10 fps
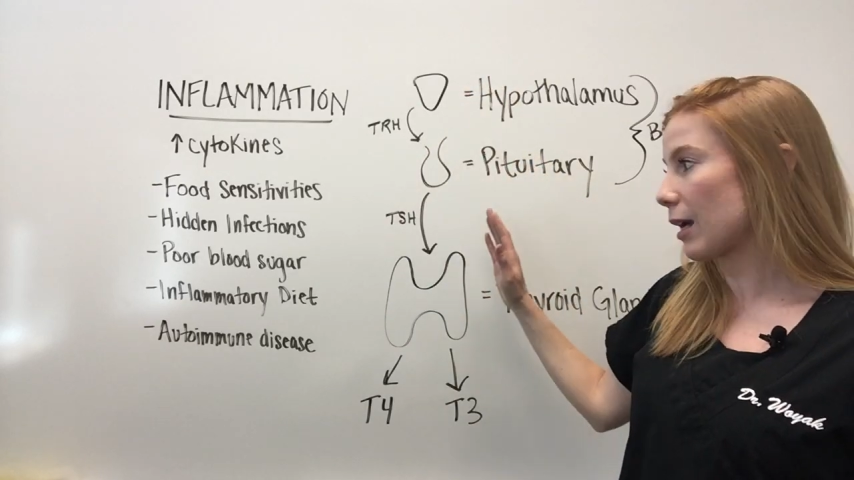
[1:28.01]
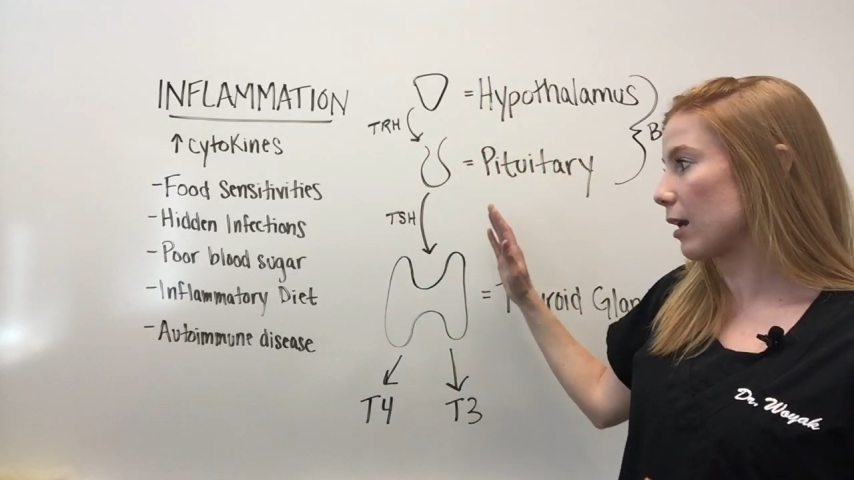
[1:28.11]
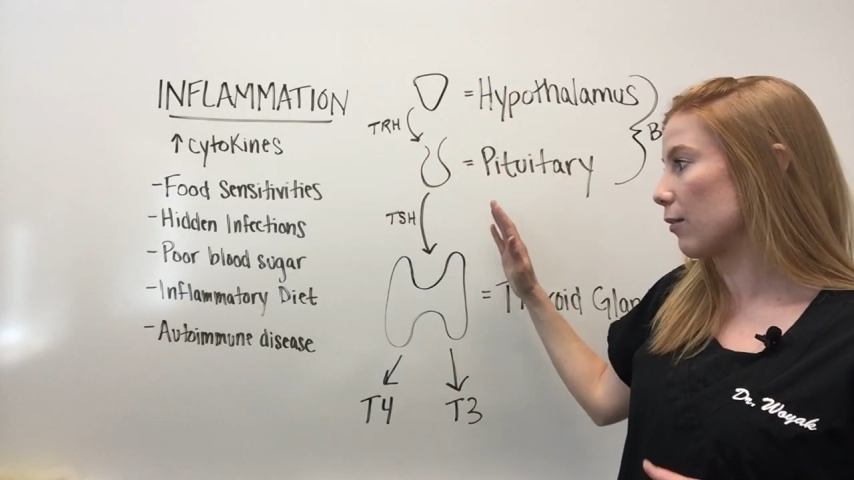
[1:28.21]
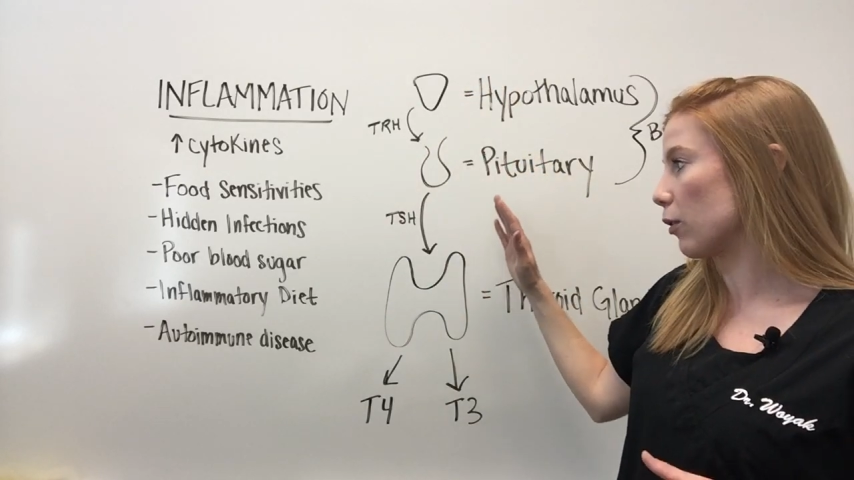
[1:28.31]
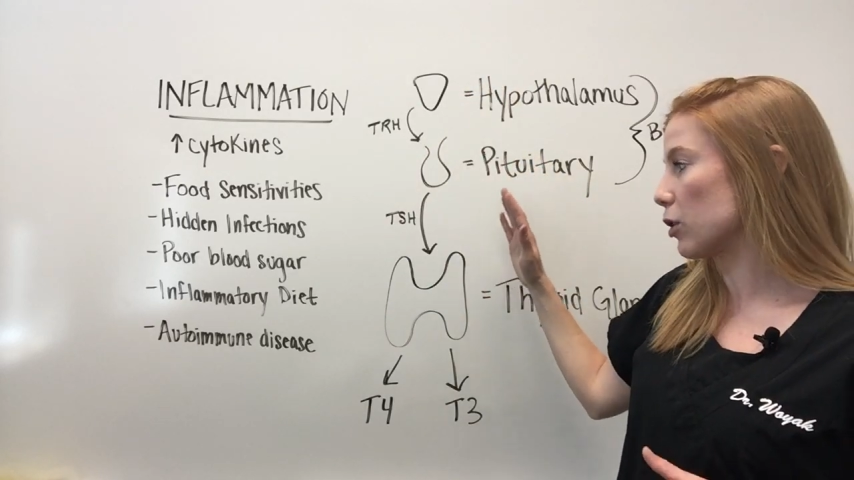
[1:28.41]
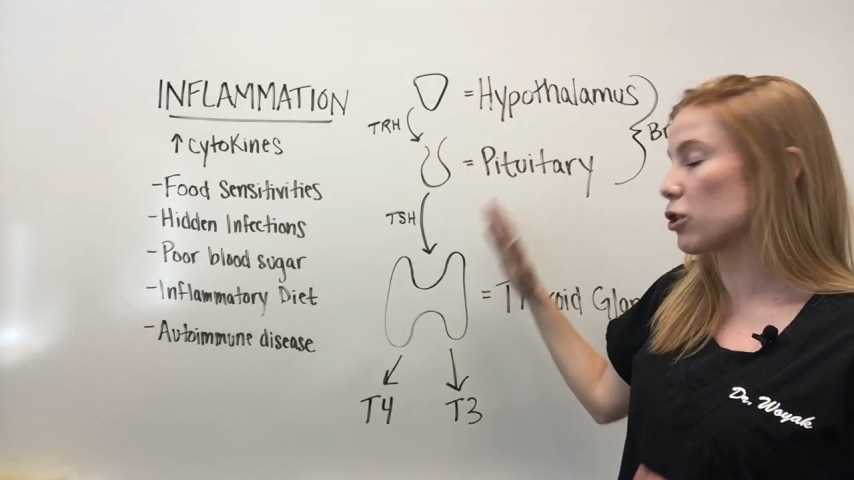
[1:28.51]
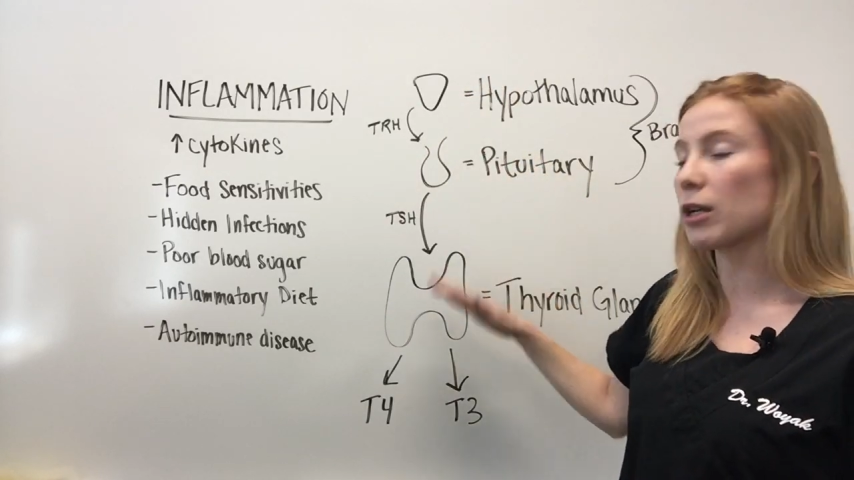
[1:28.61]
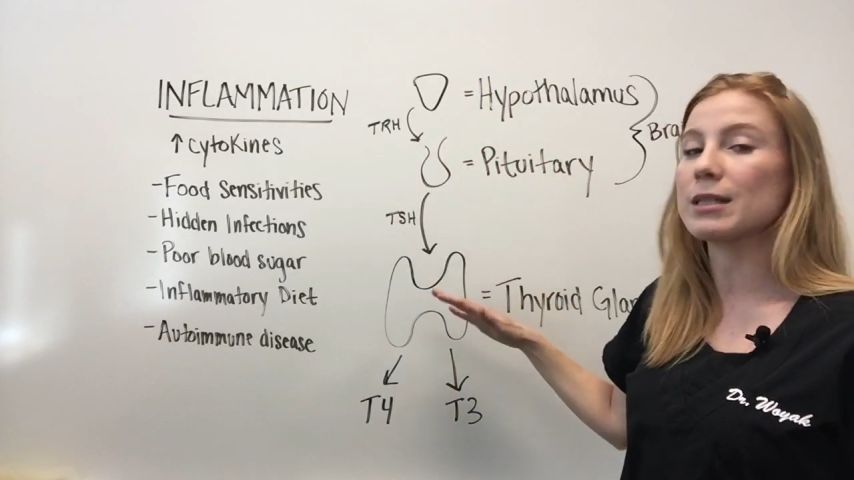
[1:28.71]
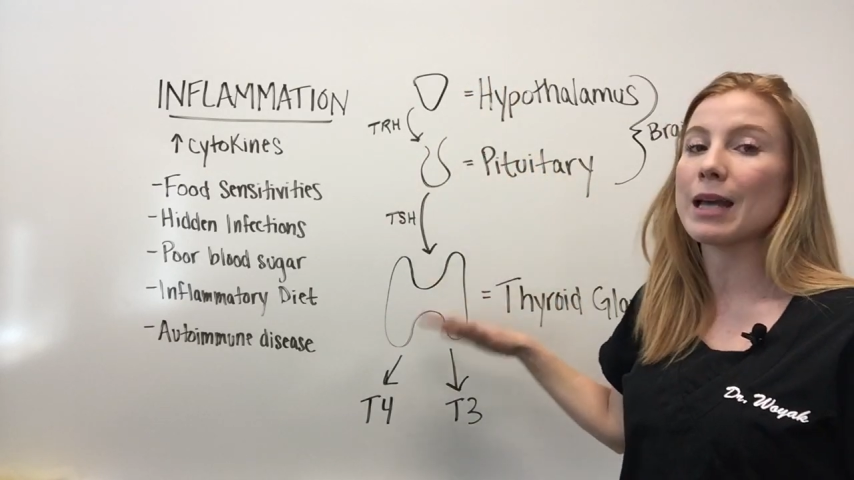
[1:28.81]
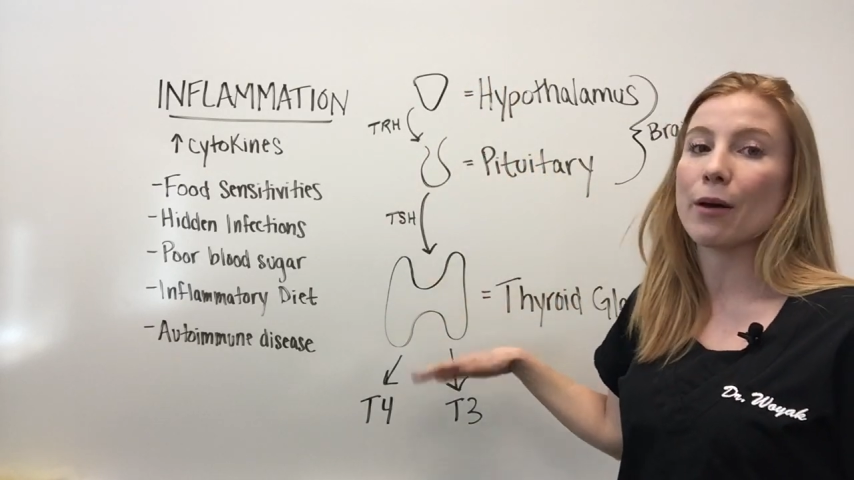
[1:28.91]
or
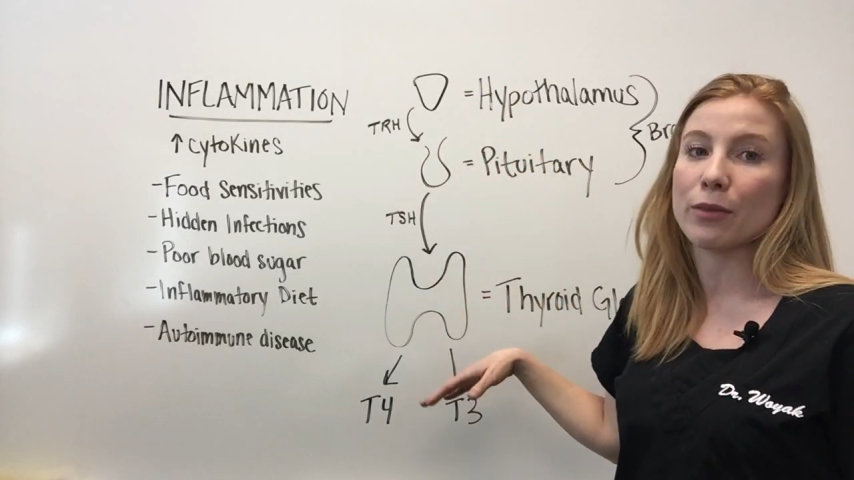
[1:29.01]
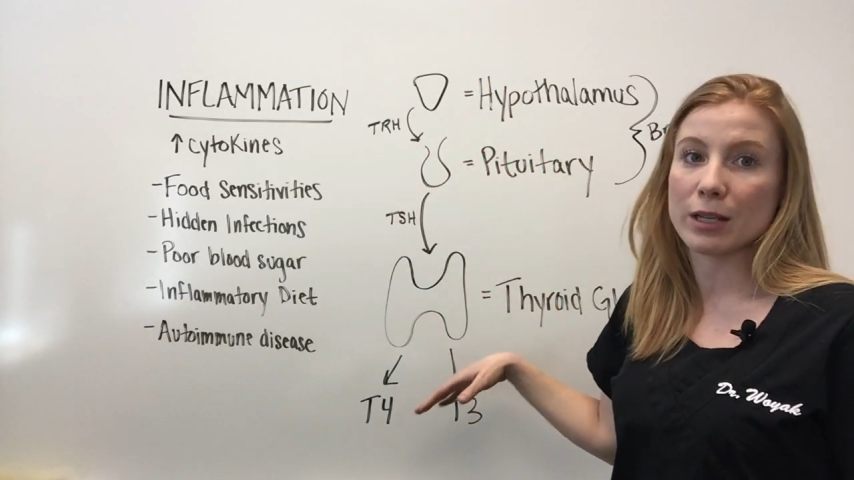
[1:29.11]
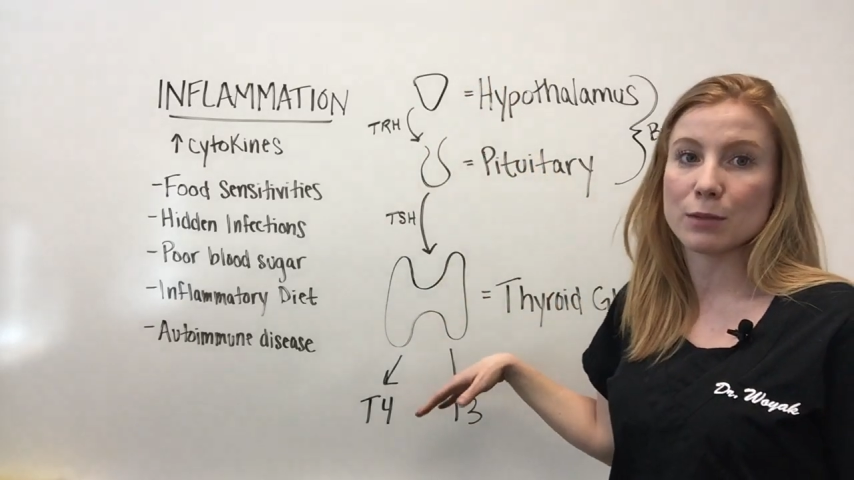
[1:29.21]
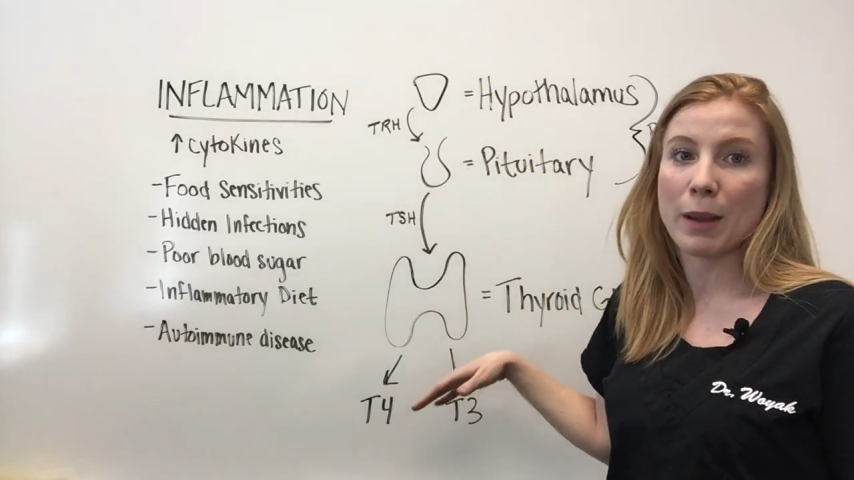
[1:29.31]
shut down this